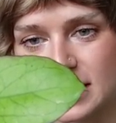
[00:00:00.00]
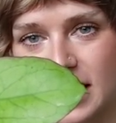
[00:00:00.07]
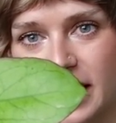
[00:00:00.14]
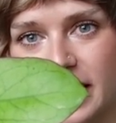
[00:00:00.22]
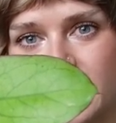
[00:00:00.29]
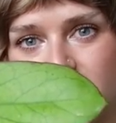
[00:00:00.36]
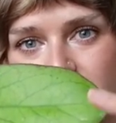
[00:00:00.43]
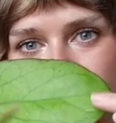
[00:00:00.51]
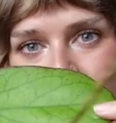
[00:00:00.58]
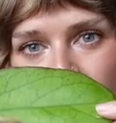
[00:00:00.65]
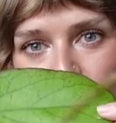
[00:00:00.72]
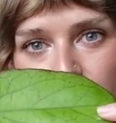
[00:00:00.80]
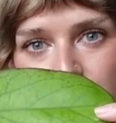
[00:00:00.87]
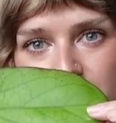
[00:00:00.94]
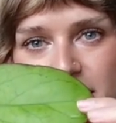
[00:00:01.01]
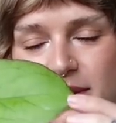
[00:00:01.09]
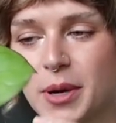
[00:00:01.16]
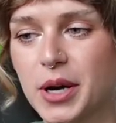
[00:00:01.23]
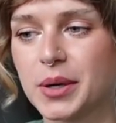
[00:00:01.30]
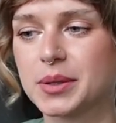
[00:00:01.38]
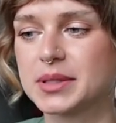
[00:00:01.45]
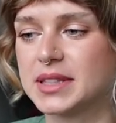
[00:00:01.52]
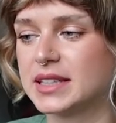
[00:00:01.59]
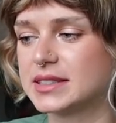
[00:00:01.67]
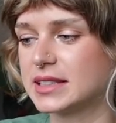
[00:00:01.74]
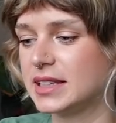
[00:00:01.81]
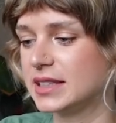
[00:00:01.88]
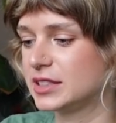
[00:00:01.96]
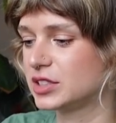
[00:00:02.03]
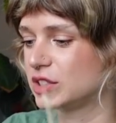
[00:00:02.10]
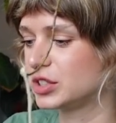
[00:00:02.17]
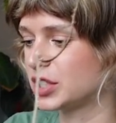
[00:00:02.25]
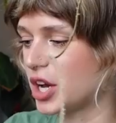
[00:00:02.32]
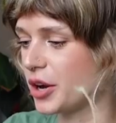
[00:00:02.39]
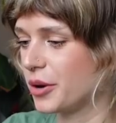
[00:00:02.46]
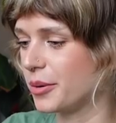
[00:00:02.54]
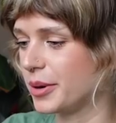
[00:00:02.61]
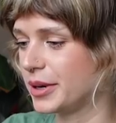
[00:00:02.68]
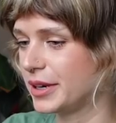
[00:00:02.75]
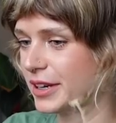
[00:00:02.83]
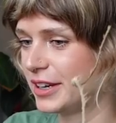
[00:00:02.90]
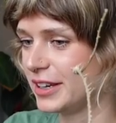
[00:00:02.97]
Like, holy smokes, this is so,